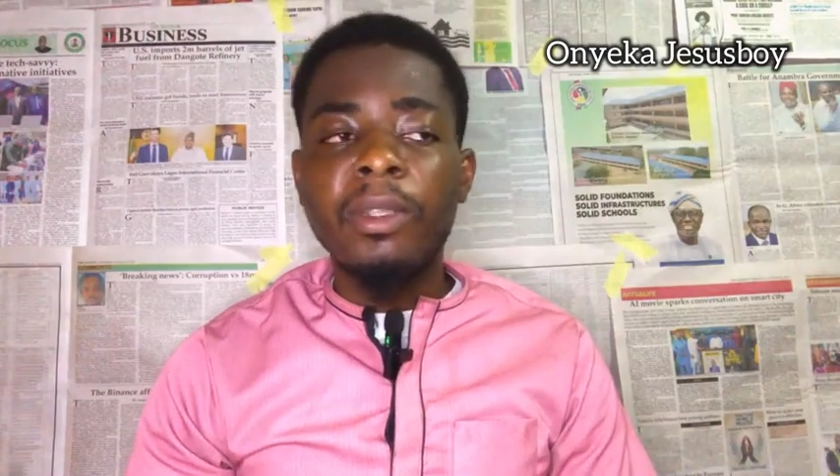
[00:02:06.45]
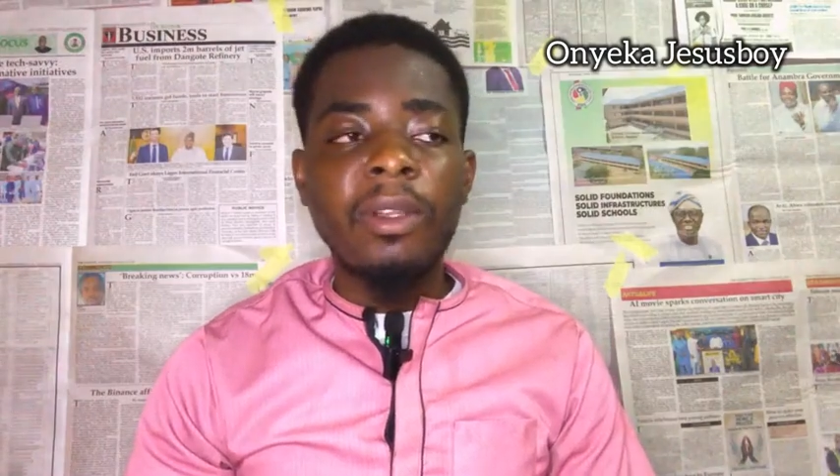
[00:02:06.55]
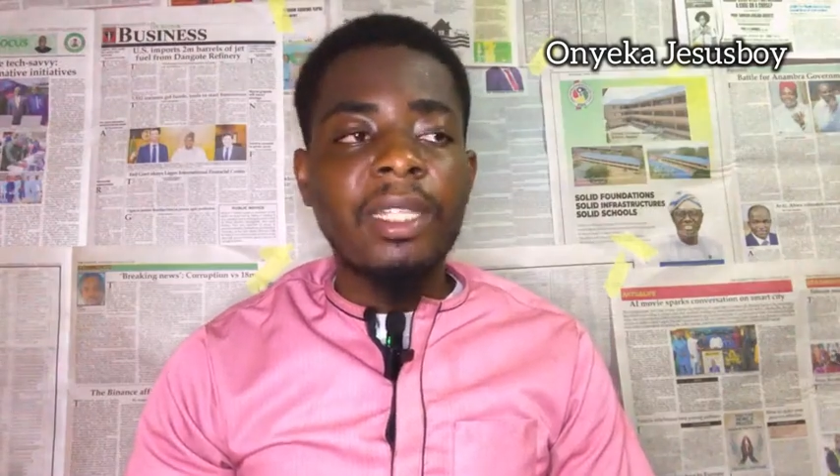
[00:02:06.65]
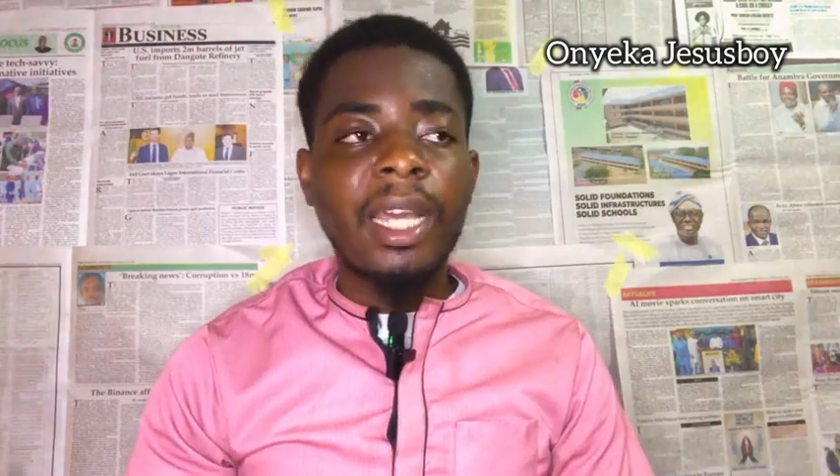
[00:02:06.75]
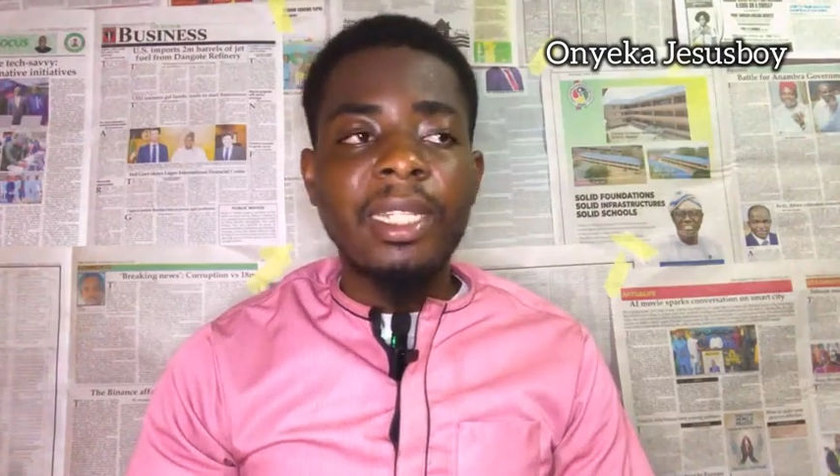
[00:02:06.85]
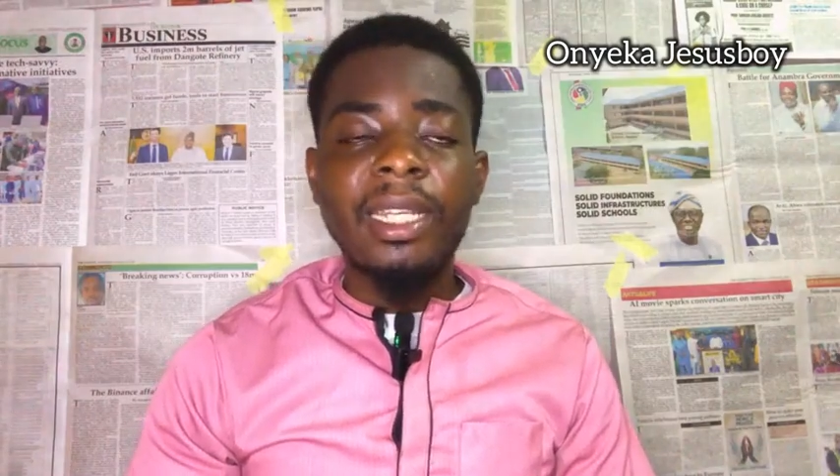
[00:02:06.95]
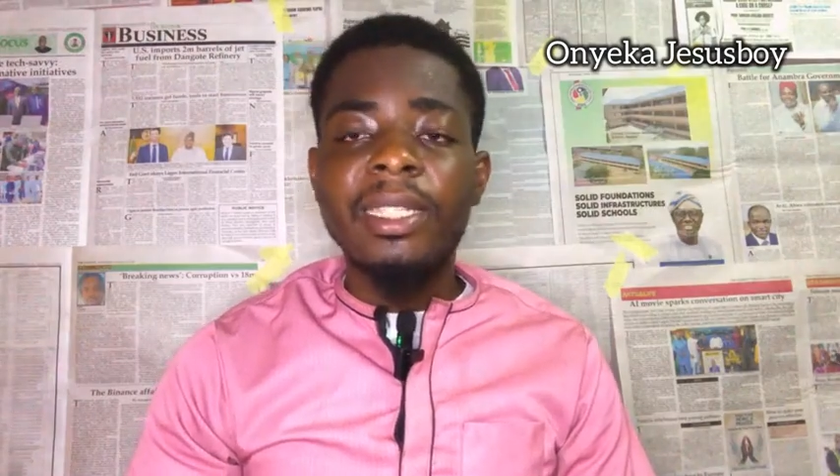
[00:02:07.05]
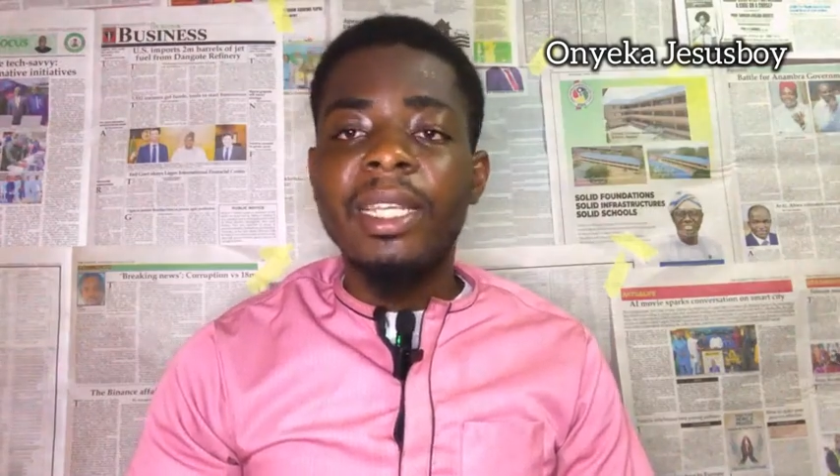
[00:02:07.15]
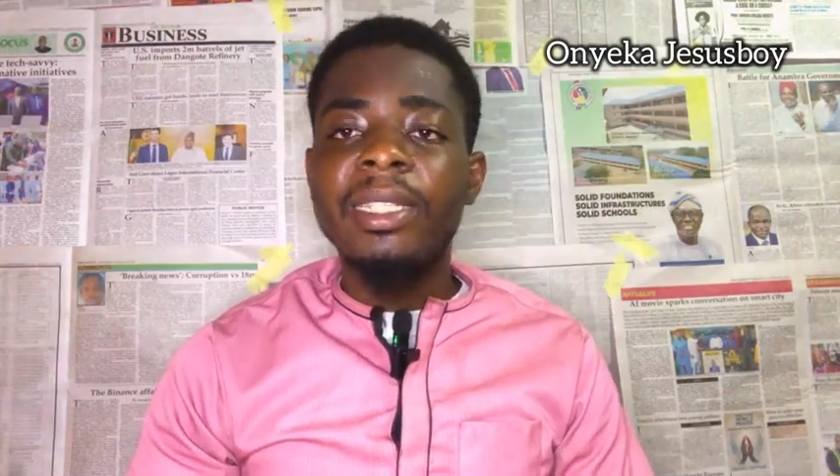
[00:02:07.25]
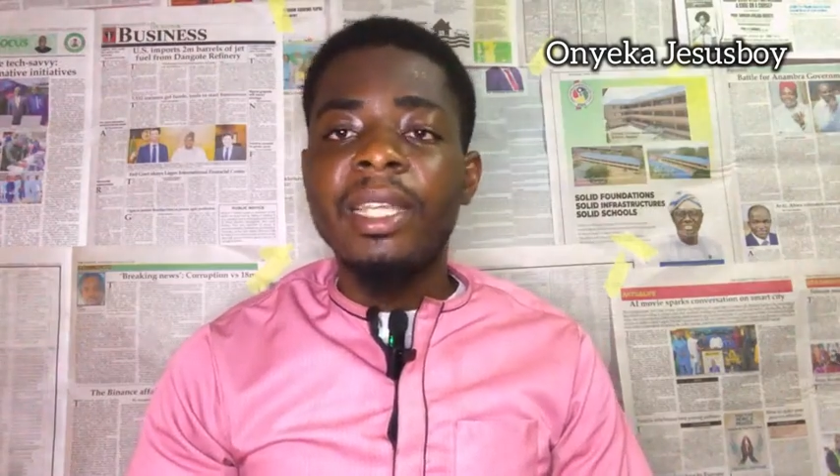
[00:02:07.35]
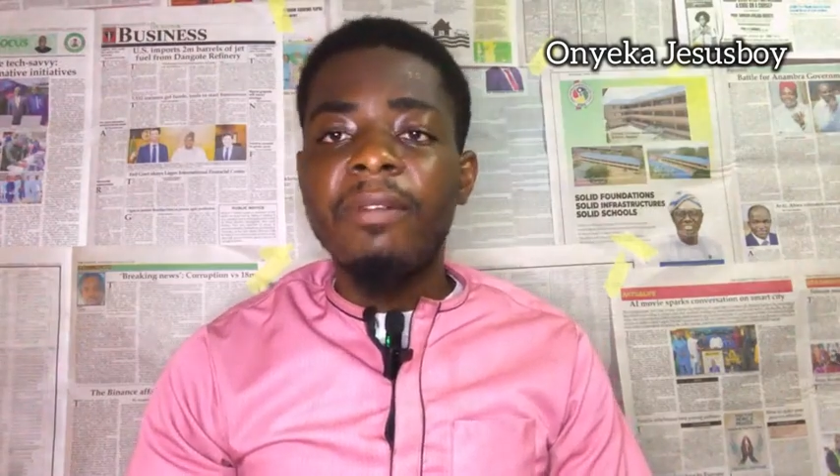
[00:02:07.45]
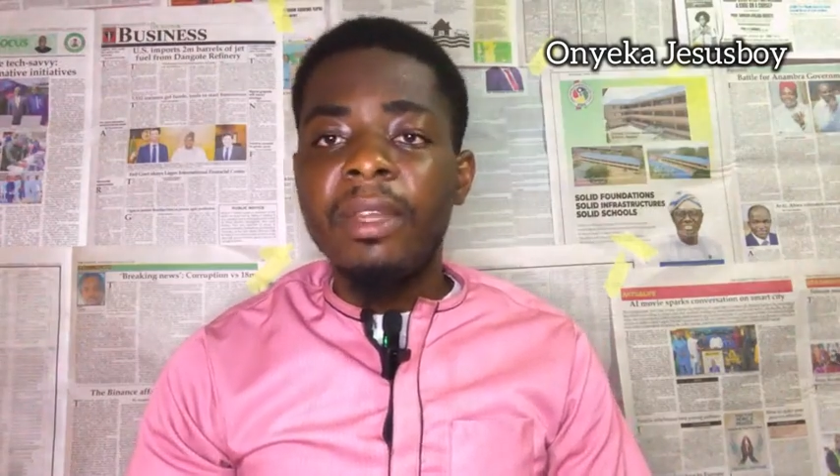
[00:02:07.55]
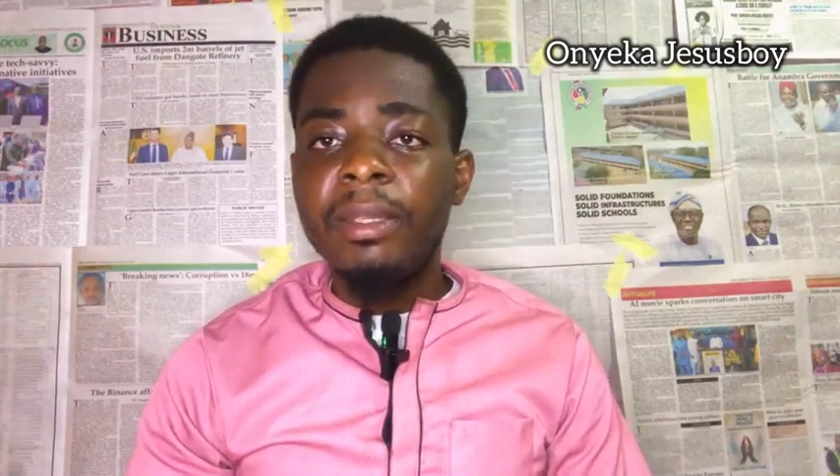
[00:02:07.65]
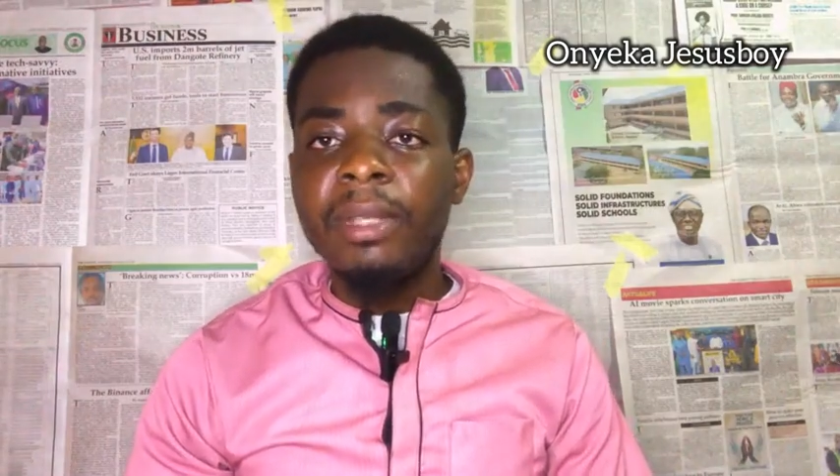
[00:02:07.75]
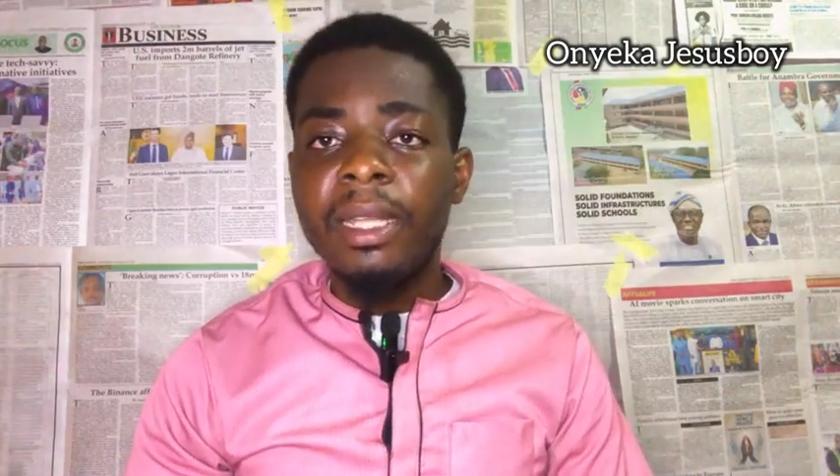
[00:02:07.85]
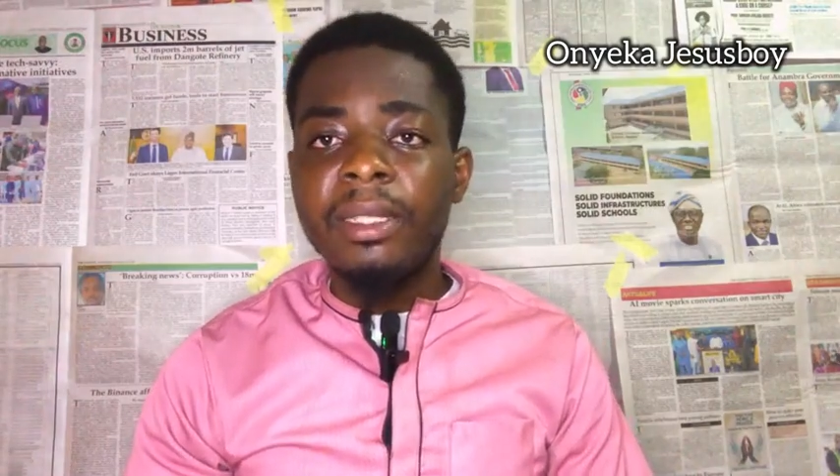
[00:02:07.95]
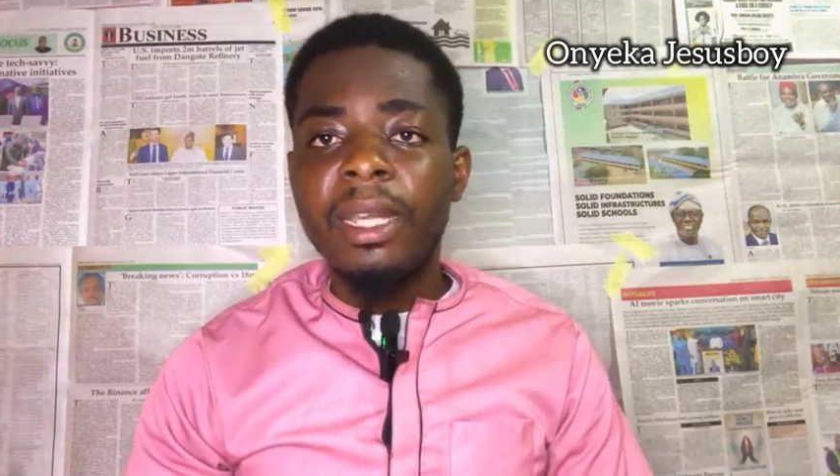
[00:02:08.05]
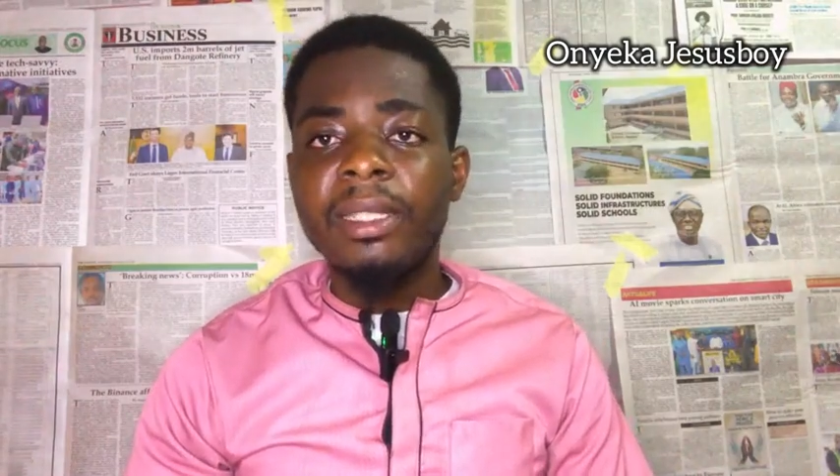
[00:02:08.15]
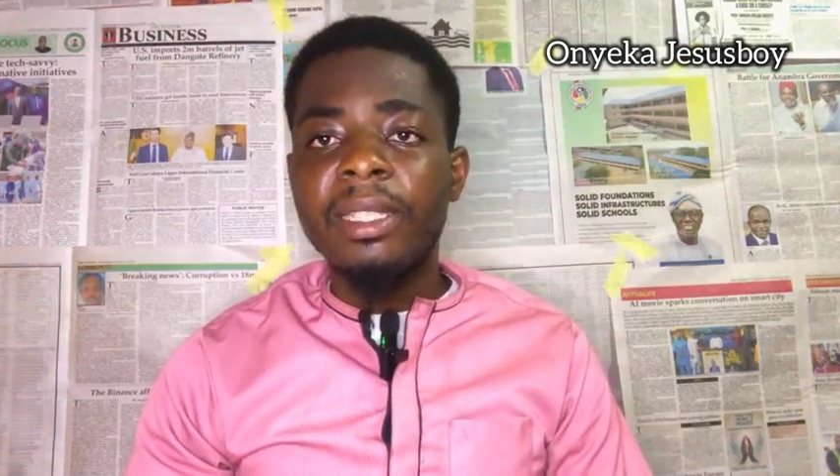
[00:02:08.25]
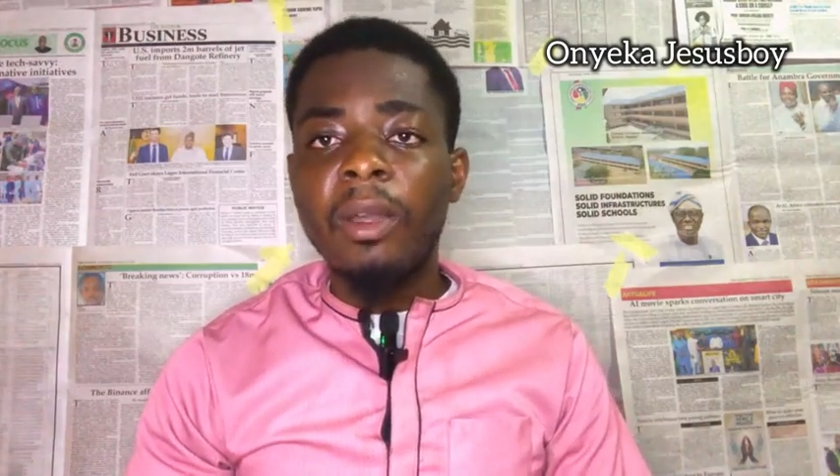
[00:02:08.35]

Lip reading: all the cardinals that is available that